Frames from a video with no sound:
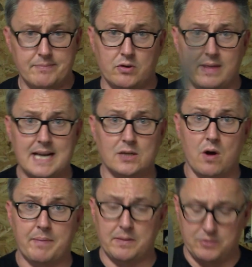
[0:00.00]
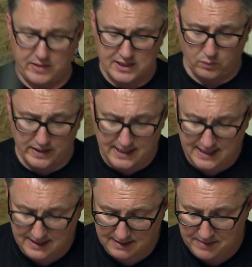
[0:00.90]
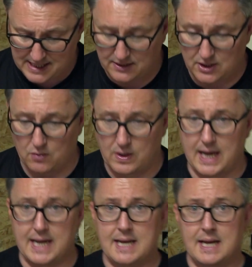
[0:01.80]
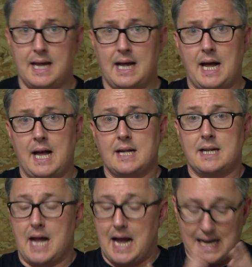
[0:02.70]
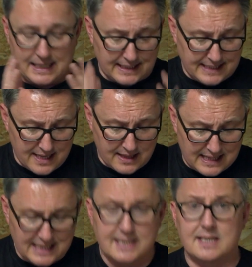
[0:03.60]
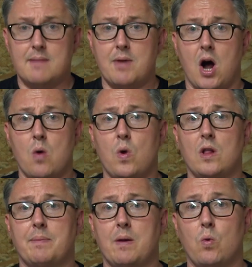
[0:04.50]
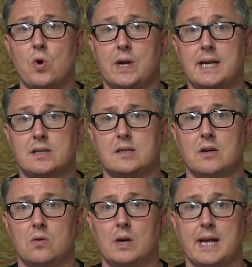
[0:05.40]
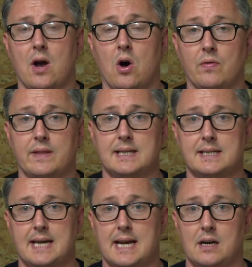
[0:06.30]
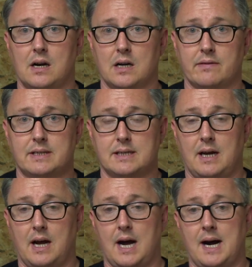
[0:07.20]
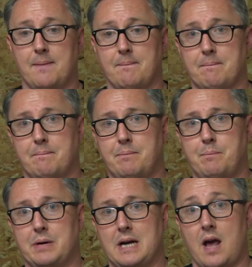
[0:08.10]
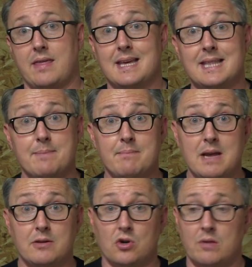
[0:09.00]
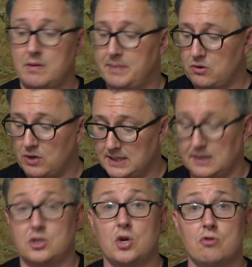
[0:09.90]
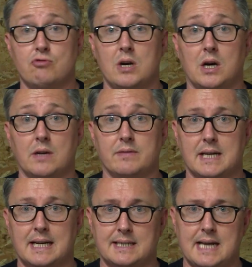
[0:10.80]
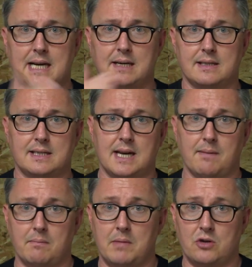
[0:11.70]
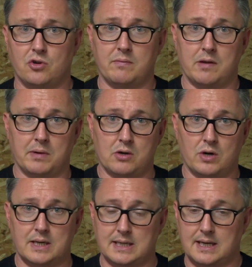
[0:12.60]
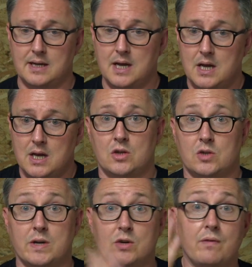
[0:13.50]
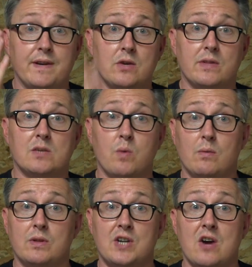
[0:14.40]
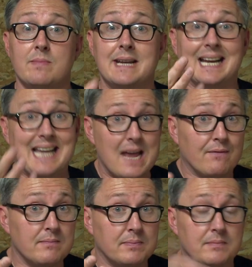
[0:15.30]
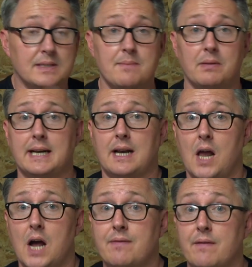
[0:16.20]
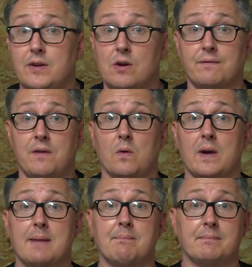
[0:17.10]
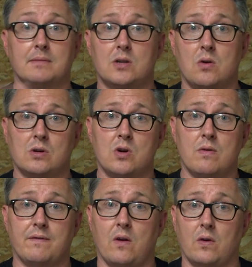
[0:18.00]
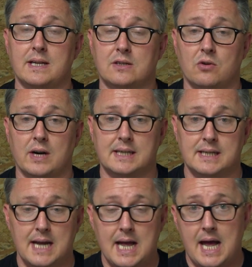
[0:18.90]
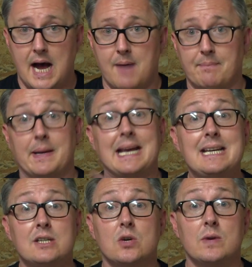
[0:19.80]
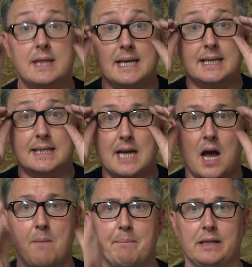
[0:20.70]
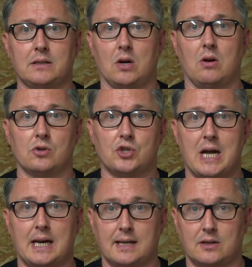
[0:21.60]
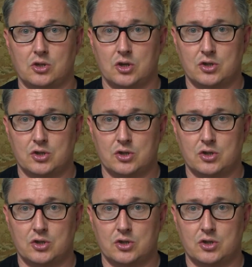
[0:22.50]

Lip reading: So that's what I've been up to this week back in the UK. As I say, this summer I will be working solely on these steak knives. But I think that may drive me a bit crazy. 200 knives, exactly the same, may drive me a bit crazy. So I saw a video this week with Jeremy, again from Simple Little Life. If you don't follow him, go and follow, he's great. But he's doing this build along challenge.